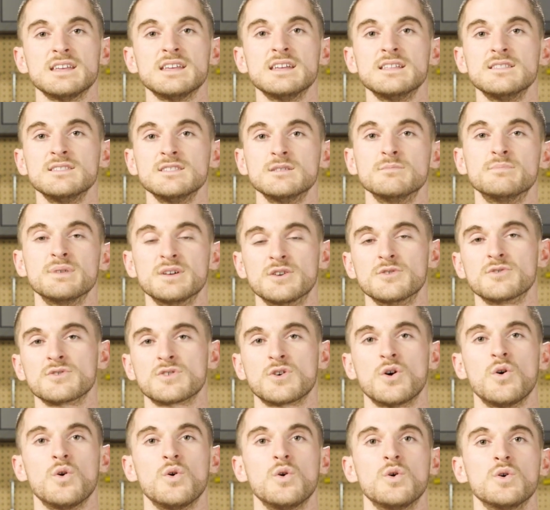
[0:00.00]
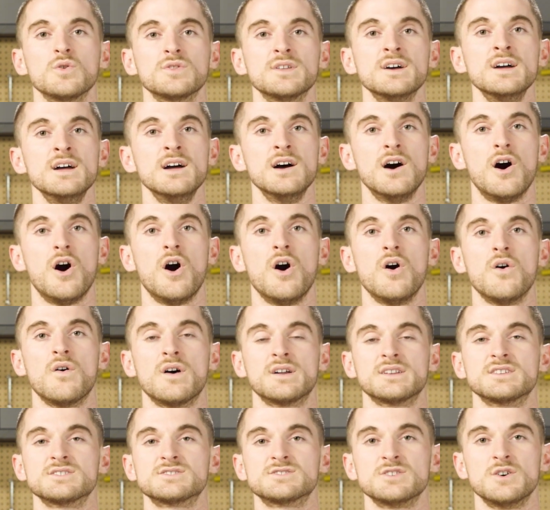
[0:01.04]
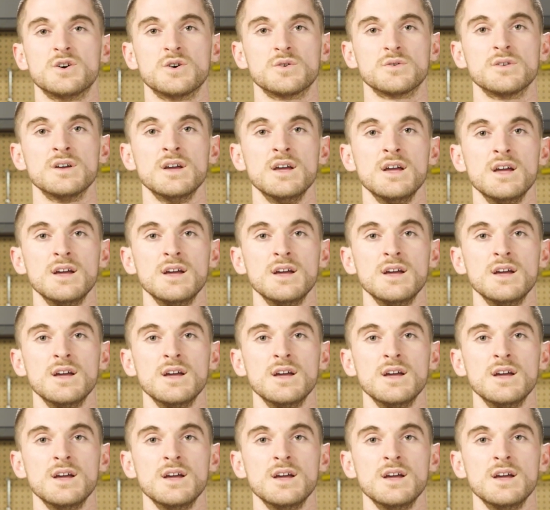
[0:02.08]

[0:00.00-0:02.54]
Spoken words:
in the bitter cold all on its own.